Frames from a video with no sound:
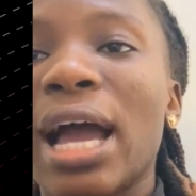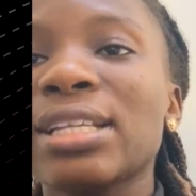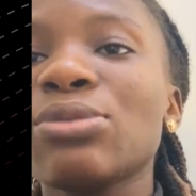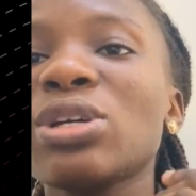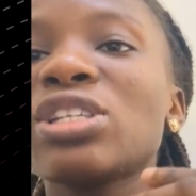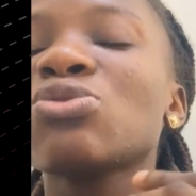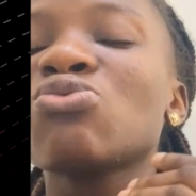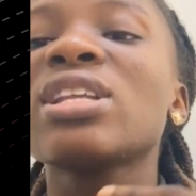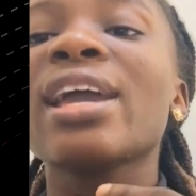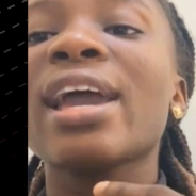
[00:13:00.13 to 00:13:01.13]
and which is
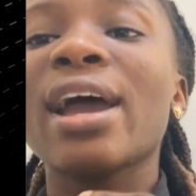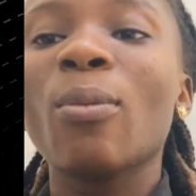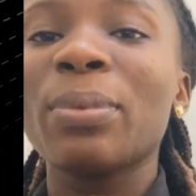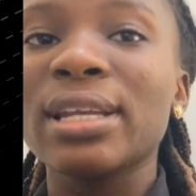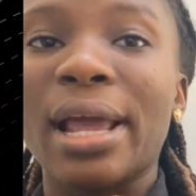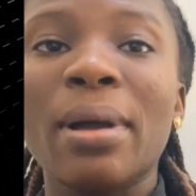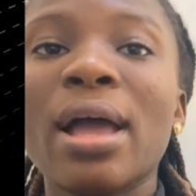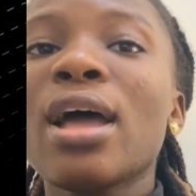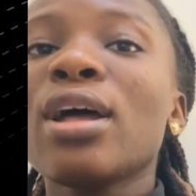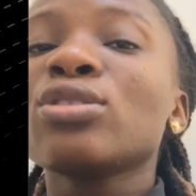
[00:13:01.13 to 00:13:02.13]
really helping them
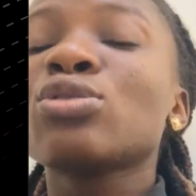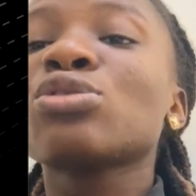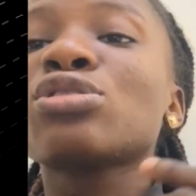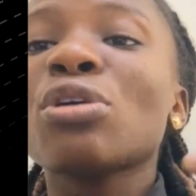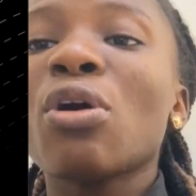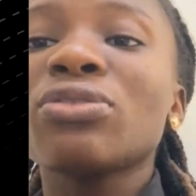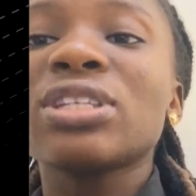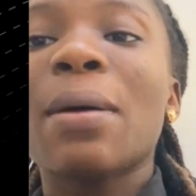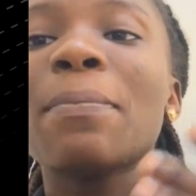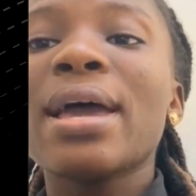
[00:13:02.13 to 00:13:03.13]
to solve
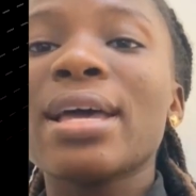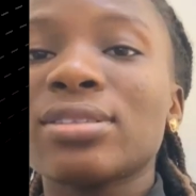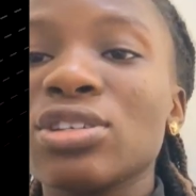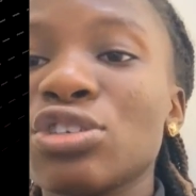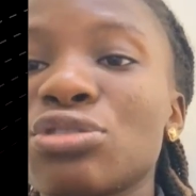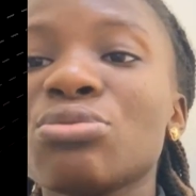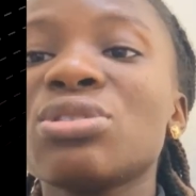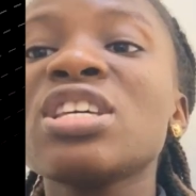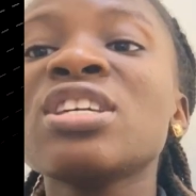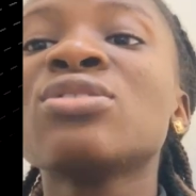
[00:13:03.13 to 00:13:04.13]
their pest
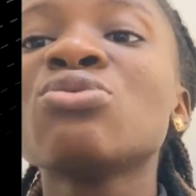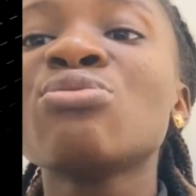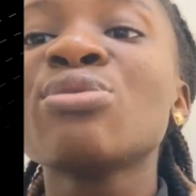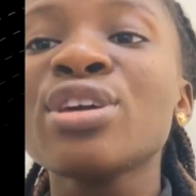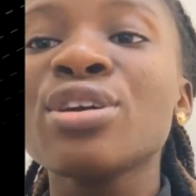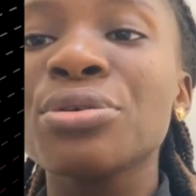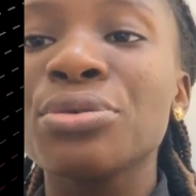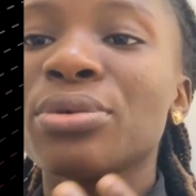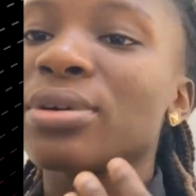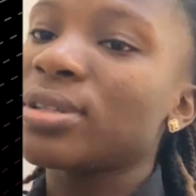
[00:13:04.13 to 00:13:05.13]
issues in
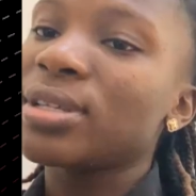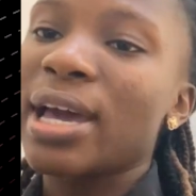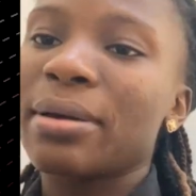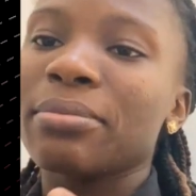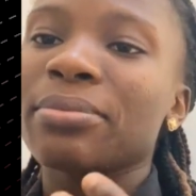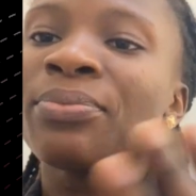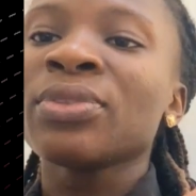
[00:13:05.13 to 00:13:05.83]
real time.